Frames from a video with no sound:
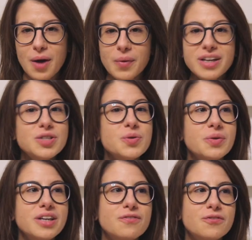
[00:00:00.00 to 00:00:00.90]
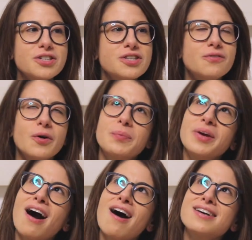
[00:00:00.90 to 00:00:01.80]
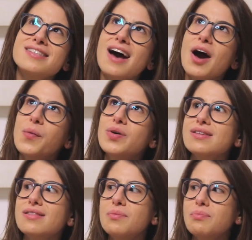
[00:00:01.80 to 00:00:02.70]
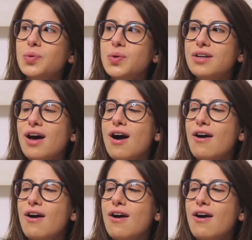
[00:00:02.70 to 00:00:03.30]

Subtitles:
I wanted to read it, first of all, because I was in the mood